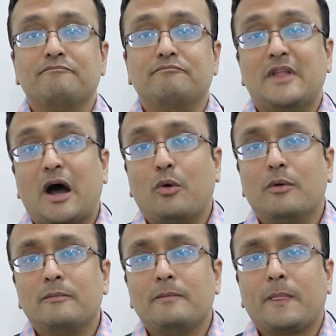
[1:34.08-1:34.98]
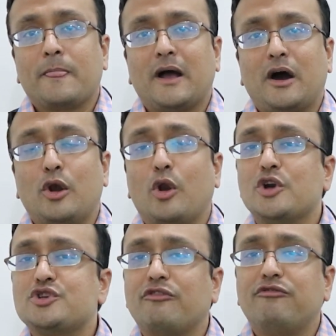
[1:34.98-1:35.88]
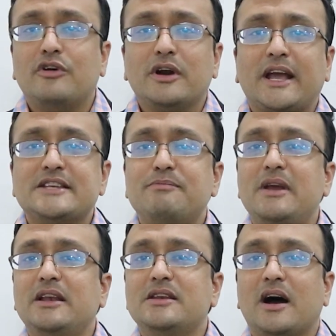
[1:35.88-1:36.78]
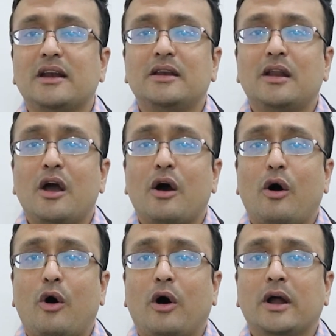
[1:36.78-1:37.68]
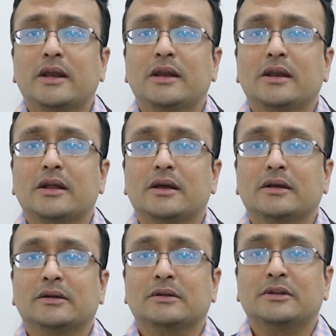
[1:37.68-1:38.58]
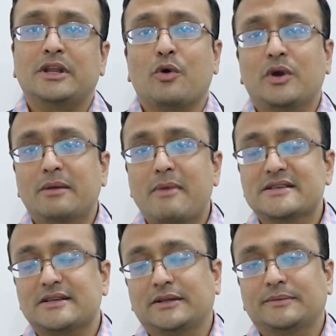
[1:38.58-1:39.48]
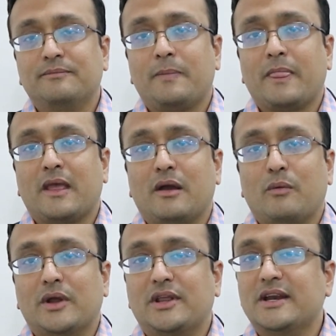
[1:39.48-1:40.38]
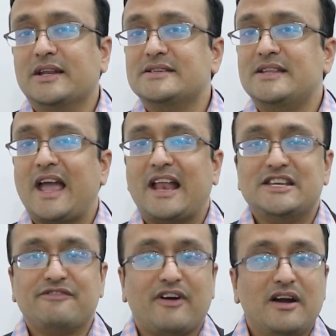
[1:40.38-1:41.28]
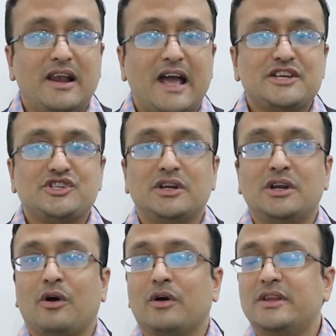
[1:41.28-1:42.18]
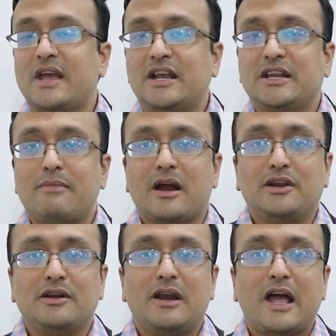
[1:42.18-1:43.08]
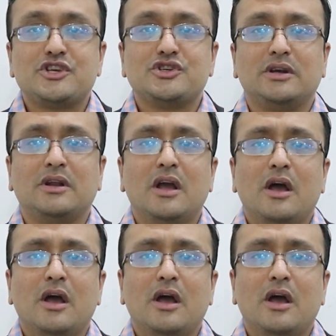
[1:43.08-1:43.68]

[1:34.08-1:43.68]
Now, a lot of work has been done on the holy basil. Whether it is the antifungal action or the antibacterial action,